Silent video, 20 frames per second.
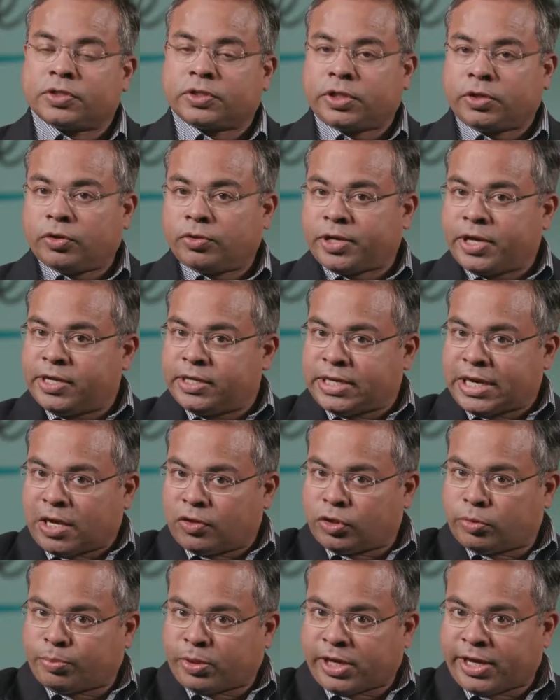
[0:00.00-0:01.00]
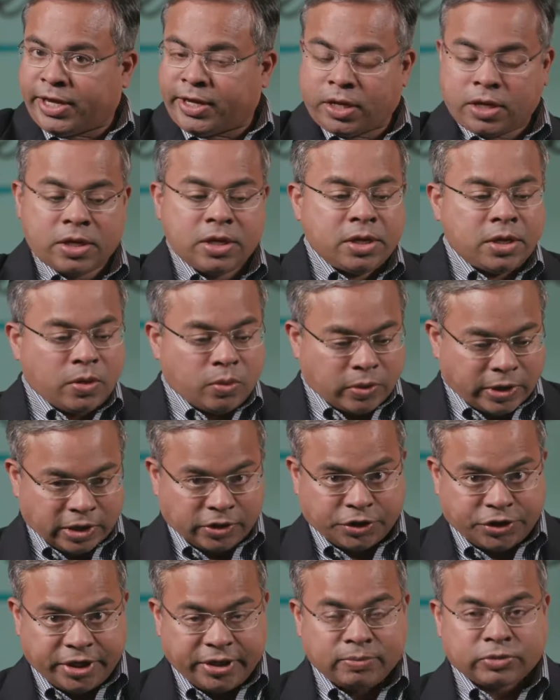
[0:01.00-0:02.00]
They're looking down the pike while
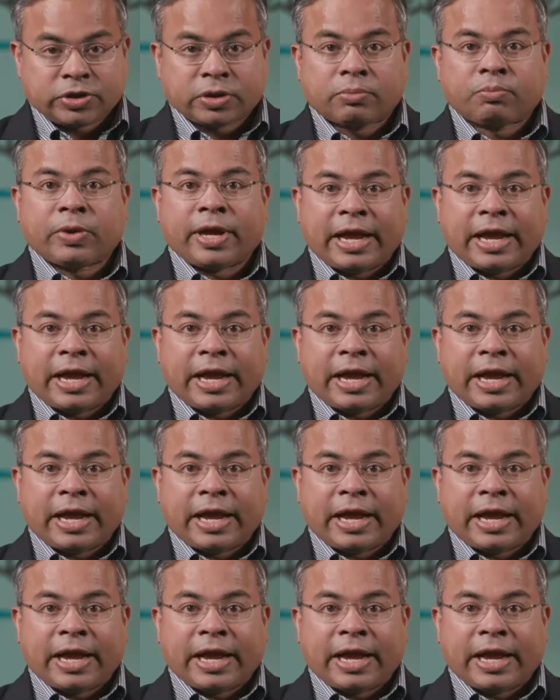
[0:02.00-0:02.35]
the teams are